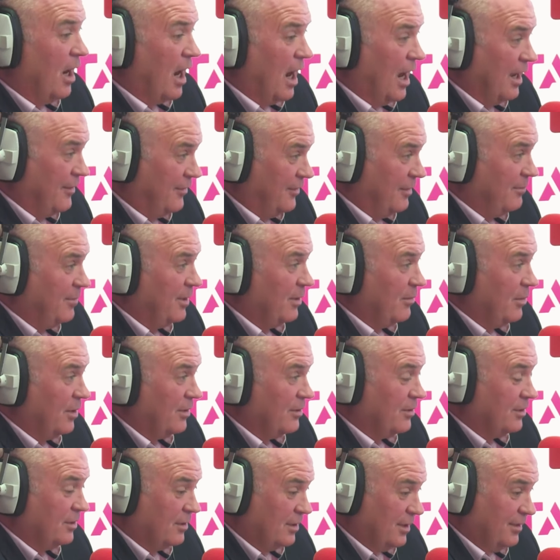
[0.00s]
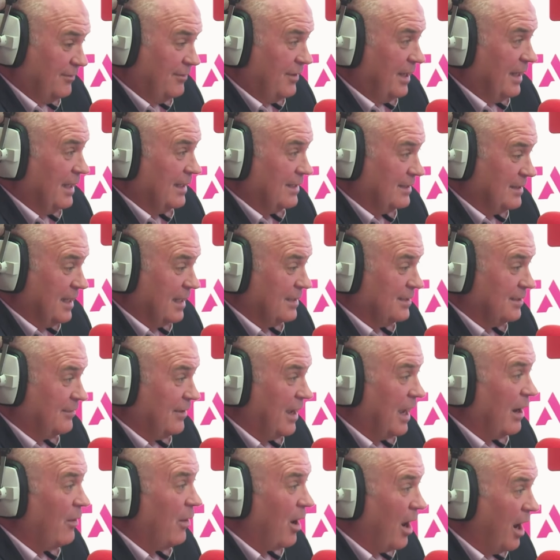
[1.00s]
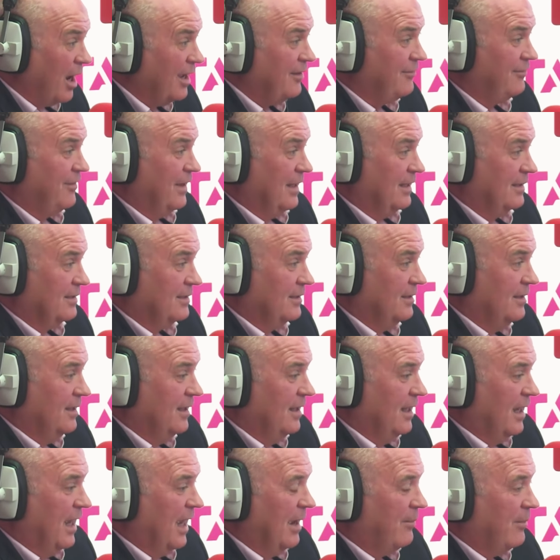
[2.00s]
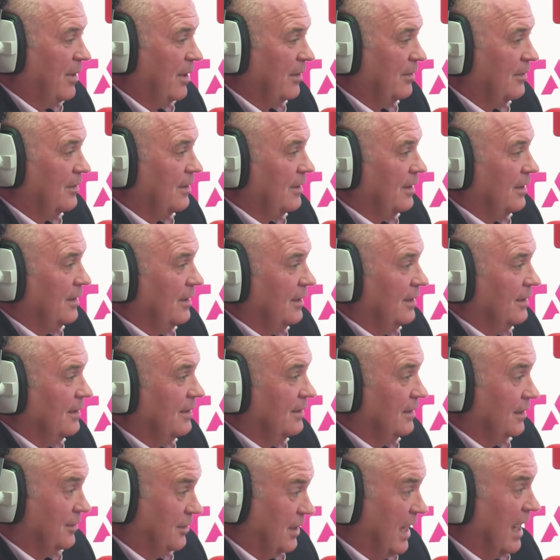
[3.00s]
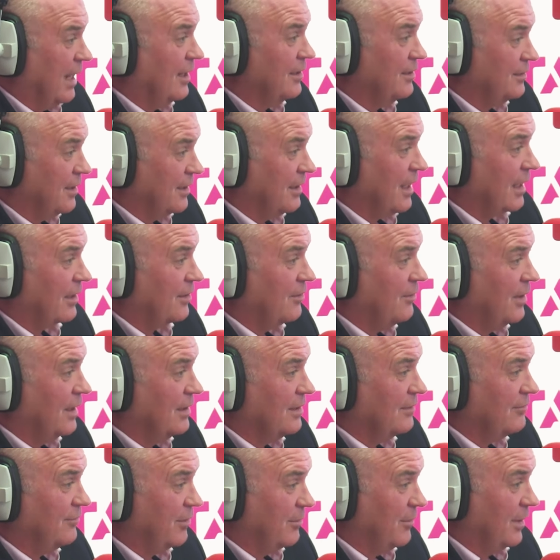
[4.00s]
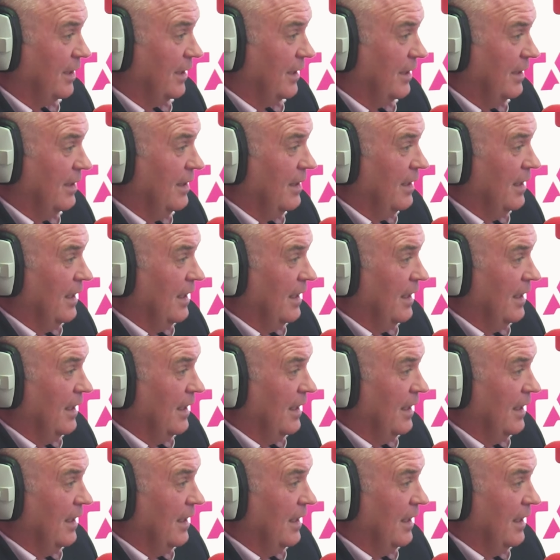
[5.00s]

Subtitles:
I simply wanted to convey a sense of how I felt about the challenge that created for me.